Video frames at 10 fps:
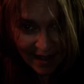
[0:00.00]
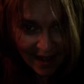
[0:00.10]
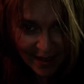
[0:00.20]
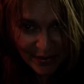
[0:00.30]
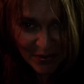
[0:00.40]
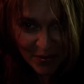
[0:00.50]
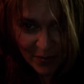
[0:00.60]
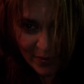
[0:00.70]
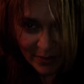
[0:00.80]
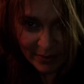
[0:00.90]
I had the
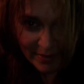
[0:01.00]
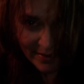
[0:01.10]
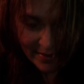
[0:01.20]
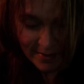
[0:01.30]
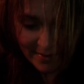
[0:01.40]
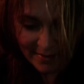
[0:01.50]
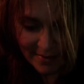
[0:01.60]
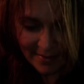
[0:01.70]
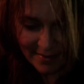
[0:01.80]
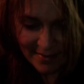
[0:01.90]
whole
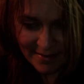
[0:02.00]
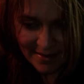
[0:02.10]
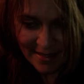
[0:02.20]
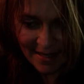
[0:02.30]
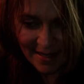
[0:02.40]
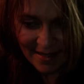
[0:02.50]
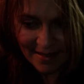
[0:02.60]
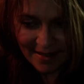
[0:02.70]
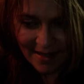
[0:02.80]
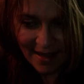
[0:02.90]
thing.